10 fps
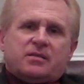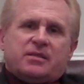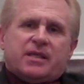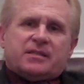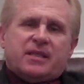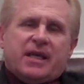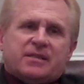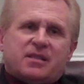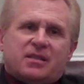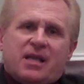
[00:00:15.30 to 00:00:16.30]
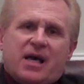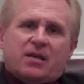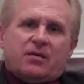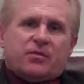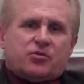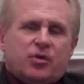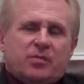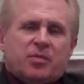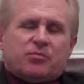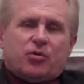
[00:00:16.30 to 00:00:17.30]
dictates a lot of the
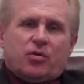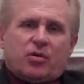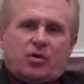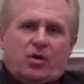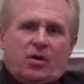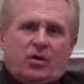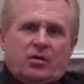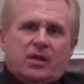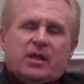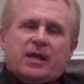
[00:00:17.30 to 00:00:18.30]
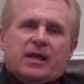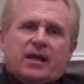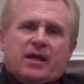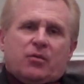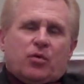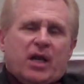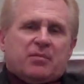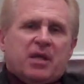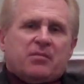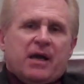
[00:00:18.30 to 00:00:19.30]
treatment protocol. And what I
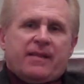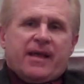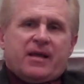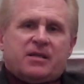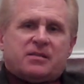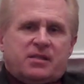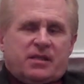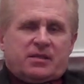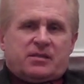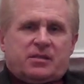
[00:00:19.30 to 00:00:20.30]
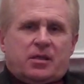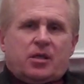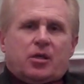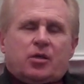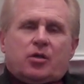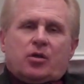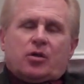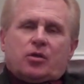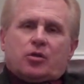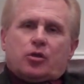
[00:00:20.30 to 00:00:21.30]
mean by that is this.
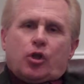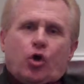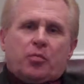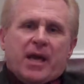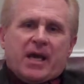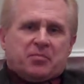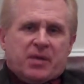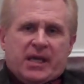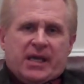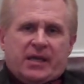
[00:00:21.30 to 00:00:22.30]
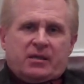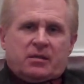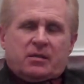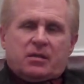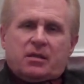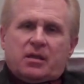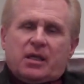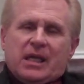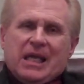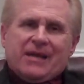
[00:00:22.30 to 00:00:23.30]
Low back pain,
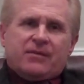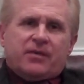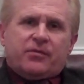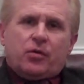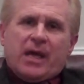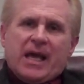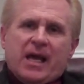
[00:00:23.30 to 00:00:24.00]
even if you